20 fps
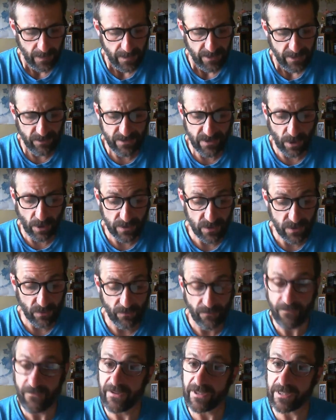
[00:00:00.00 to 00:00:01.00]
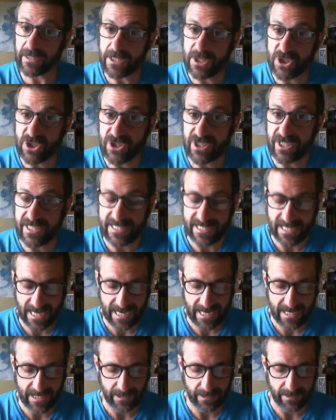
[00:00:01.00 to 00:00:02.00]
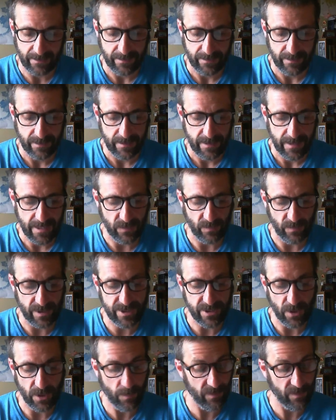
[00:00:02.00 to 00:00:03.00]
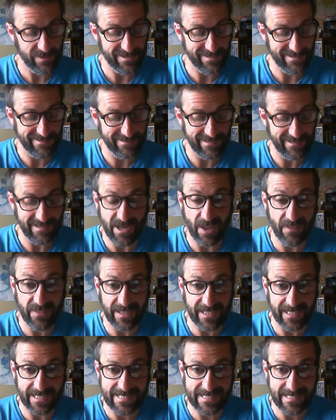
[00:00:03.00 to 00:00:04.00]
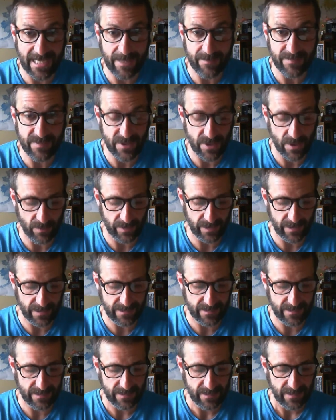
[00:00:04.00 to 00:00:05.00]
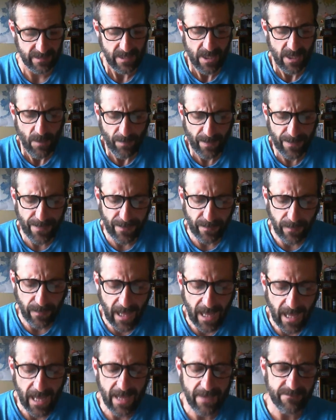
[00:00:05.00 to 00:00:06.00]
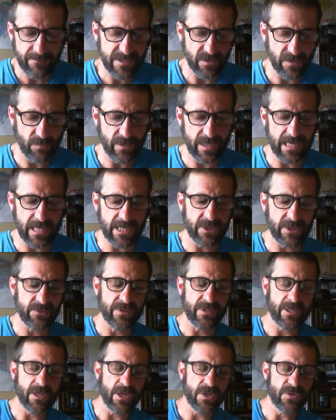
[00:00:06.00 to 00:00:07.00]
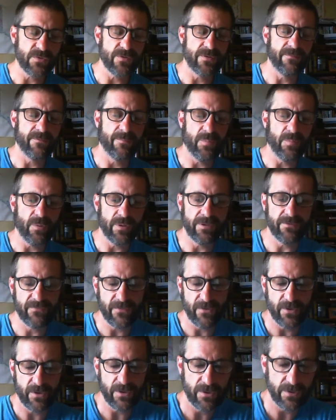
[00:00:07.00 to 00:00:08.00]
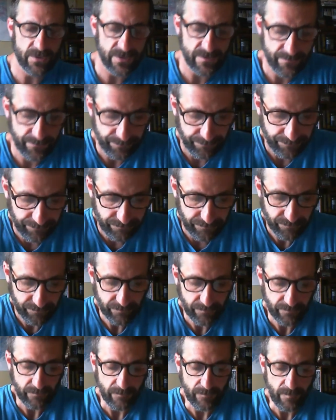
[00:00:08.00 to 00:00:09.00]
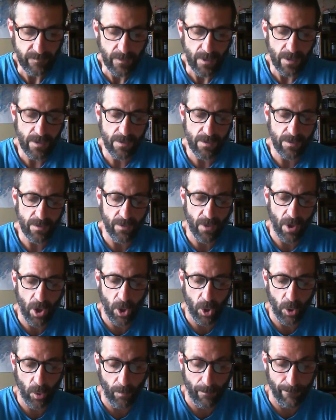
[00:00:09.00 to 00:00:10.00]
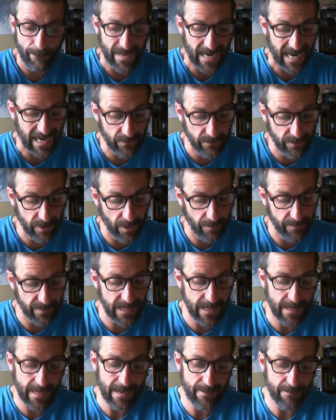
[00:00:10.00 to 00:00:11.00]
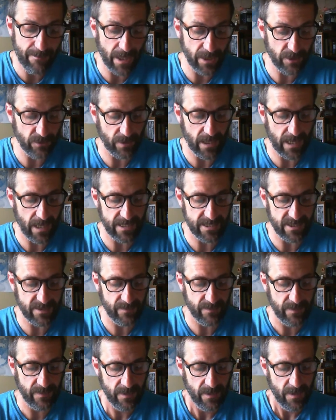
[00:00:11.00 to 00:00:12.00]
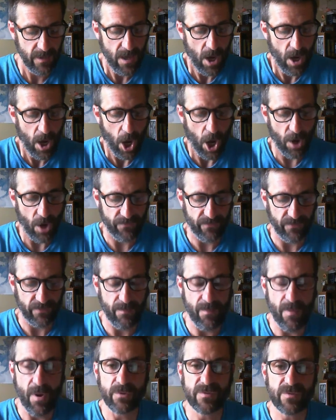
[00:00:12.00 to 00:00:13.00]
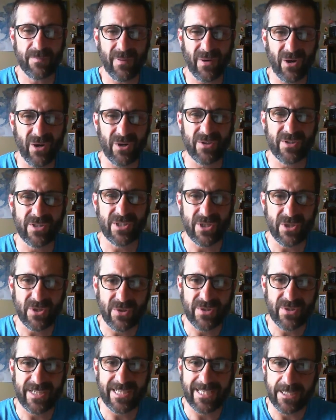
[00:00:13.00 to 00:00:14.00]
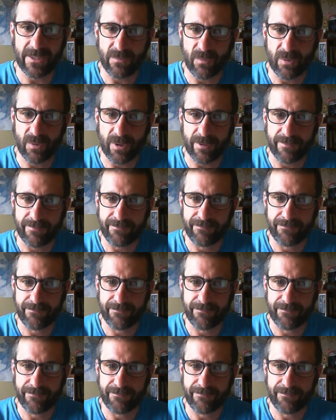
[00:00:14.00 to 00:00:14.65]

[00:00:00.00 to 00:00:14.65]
There's also village society, in which almost nothing escapes notice. But the lives that we enter in the country of the pointed firs, though bound up in that microcosm, are for the most part turned inward.